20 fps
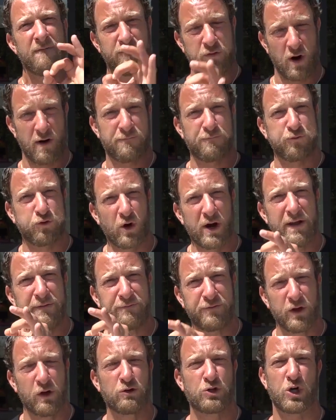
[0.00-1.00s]
for a free
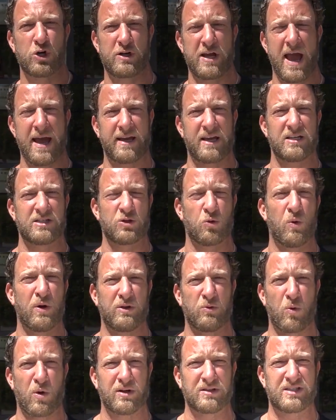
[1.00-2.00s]
future Yankees to
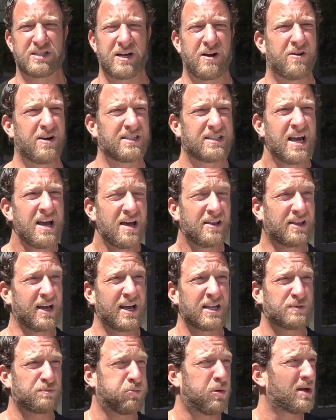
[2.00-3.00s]
win the World Series. I
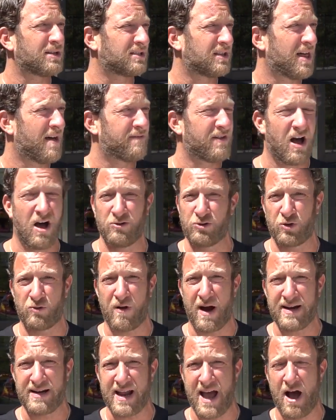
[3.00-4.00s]
think it's plus eleven hundred
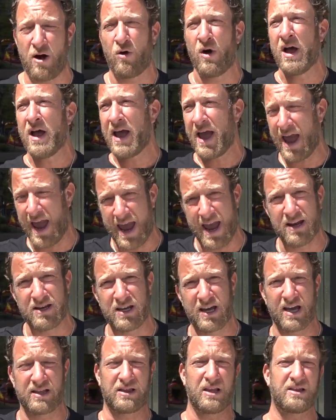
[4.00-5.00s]
right now, and
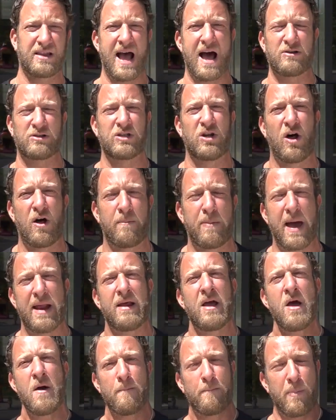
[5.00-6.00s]
you get the one thousand dollar bet.
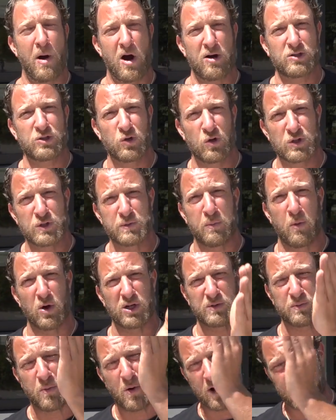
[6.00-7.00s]
Barstool
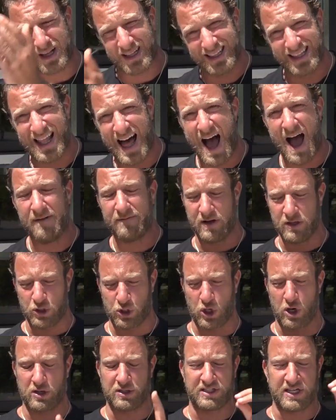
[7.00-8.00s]
Sportsbook live in
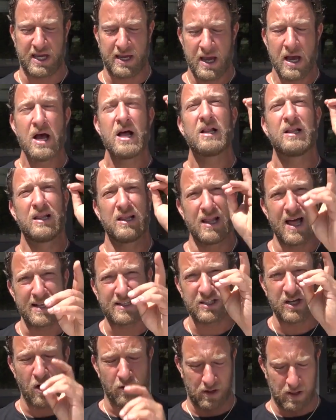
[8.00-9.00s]
Jersey.
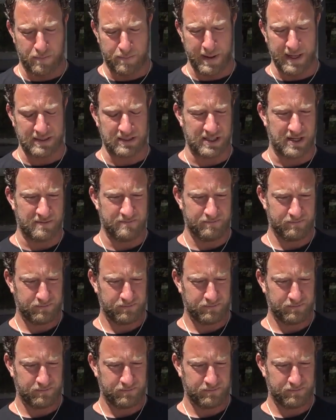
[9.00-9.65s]
Let's go to the pizza.